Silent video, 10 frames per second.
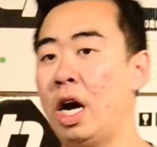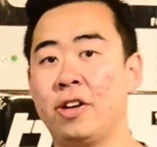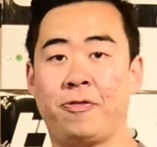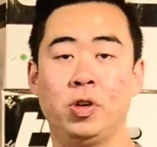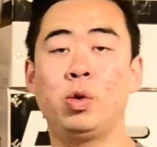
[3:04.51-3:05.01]

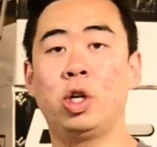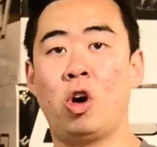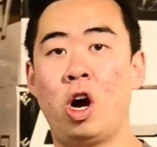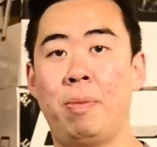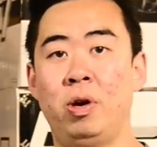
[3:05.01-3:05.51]
The first thing we're
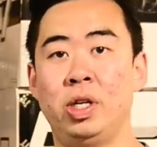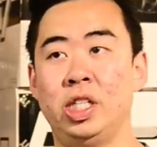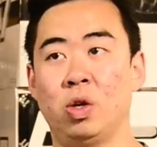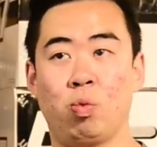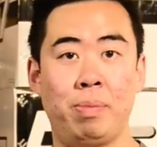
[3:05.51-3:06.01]
gonna talk about
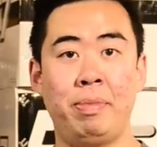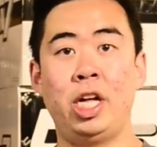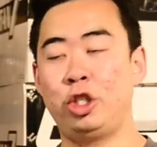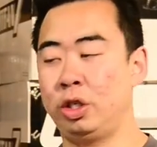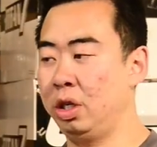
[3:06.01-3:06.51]
is the rim
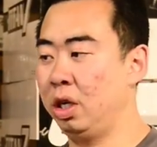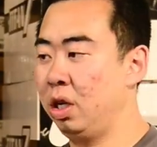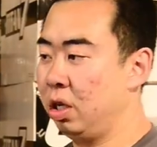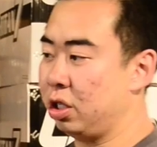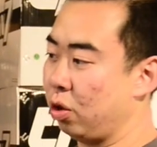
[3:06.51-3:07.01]
edge.
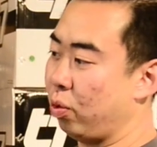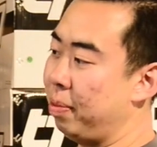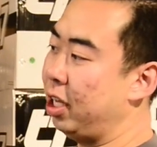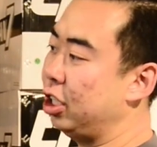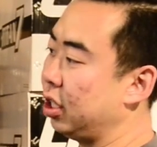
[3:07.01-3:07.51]
So the
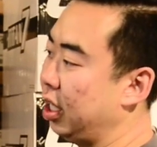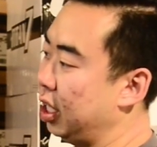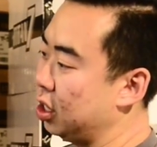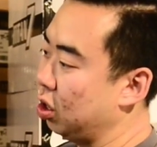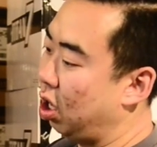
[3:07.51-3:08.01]
rim edge
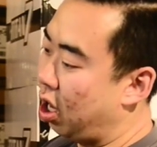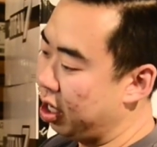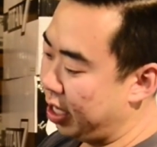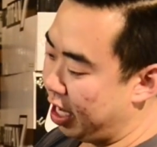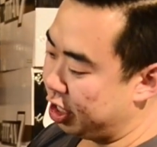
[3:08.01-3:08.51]
is
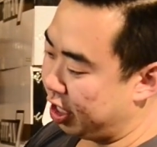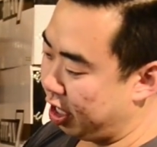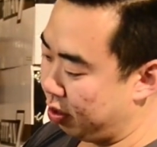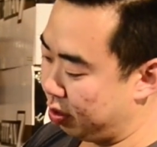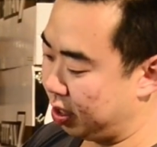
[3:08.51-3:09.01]
on the edge
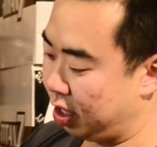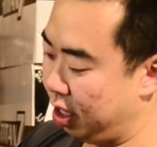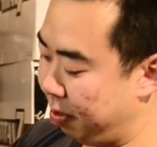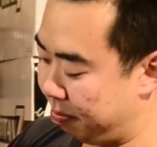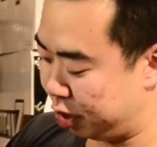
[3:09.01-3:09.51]
here. There's a
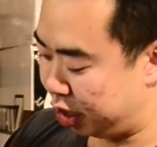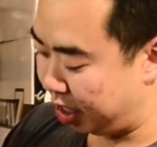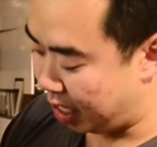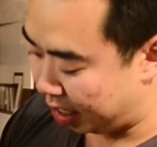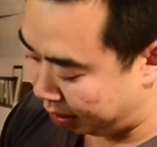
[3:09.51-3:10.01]
little bit of
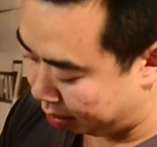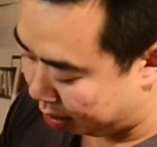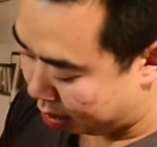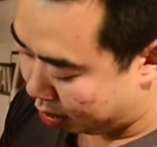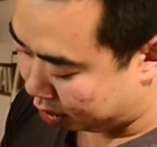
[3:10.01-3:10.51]
machine cutting.
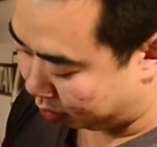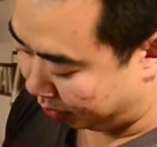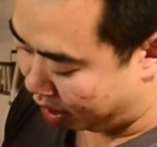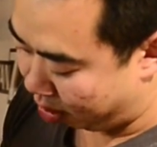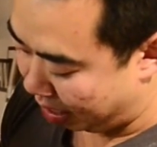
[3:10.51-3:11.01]
So
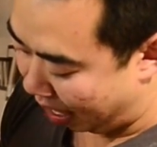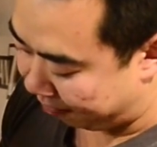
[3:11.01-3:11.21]
here they